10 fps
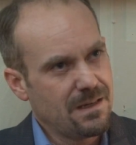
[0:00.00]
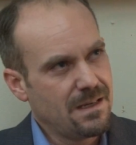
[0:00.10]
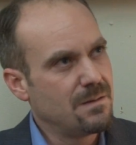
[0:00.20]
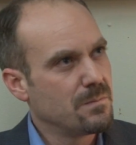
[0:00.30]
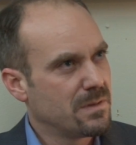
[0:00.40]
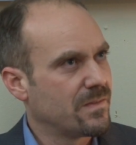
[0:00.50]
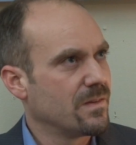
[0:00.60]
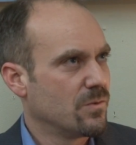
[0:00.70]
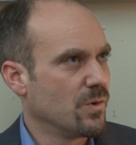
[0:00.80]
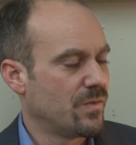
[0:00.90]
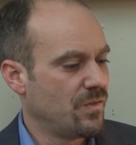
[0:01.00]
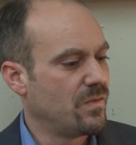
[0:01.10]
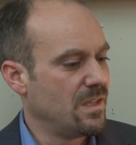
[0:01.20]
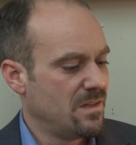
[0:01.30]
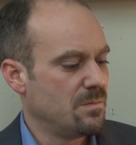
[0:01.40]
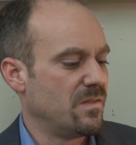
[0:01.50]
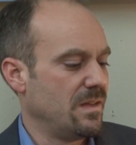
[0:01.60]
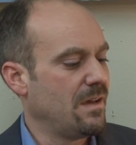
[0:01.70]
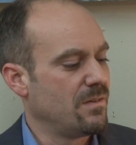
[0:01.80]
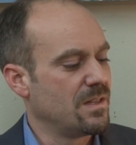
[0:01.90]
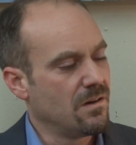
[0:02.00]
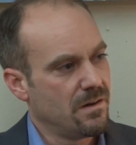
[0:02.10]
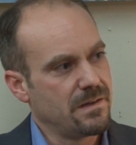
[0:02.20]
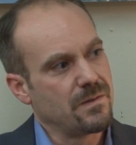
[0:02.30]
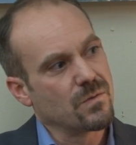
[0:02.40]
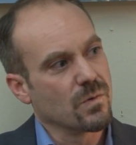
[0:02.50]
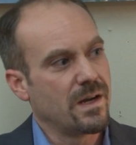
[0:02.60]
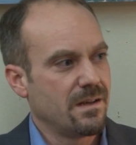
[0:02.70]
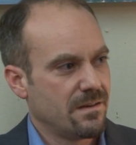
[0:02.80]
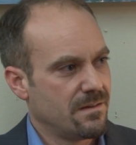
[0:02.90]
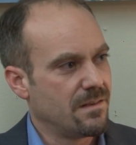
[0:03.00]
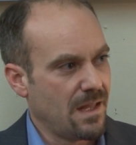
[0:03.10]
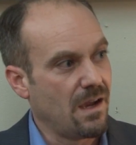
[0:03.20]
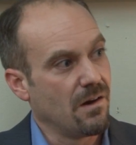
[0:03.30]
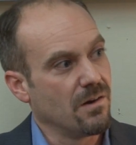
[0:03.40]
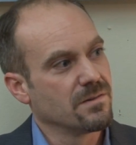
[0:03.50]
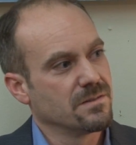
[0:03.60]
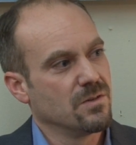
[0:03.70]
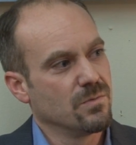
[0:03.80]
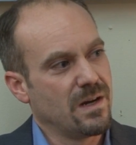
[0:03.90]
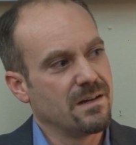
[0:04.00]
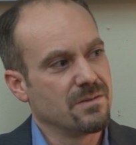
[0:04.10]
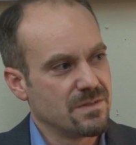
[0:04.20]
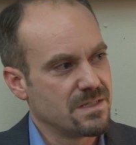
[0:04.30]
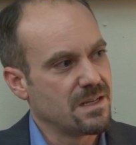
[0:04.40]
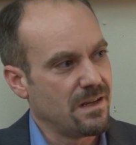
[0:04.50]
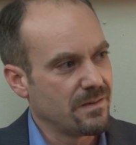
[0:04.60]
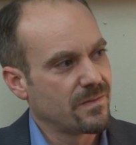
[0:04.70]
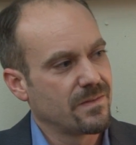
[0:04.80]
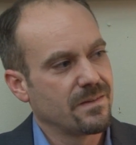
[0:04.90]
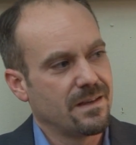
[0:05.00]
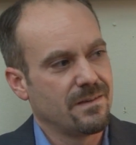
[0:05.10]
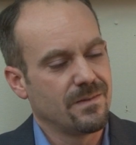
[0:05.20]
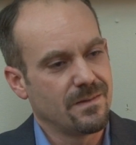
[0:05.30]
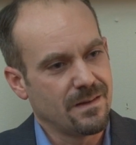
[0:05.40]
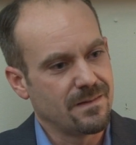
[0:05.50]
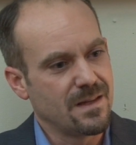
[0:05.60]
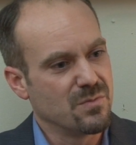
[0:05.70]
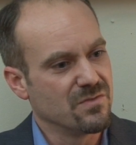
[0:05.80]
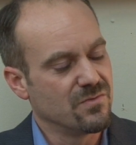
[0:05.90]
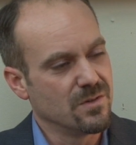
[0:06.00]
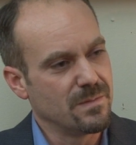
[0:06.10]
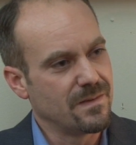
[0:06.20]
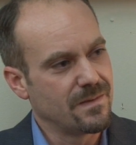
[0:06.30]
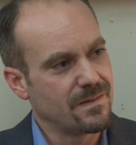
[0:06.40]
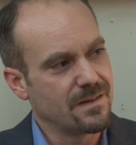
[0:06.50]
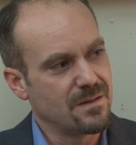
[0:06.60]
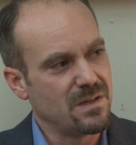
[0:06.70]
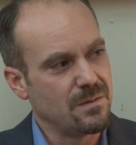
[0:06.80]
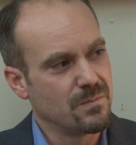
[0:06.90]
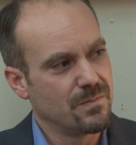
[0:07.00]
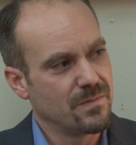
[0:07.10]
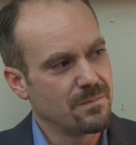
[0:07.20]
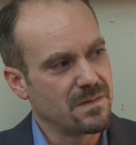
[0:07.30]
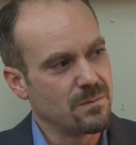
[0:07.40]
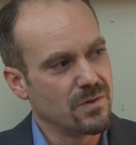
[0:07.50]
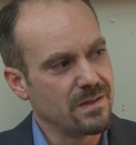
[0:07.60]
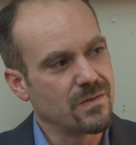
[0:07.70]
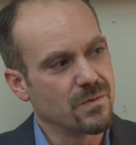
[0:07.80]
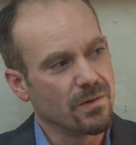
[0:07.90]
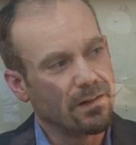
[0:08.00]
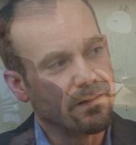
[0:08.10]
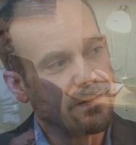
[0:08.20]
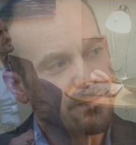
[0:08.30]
and plus of course just the intimacy, having the audience right there around us as they perform, is going to be something pretty extraordinary.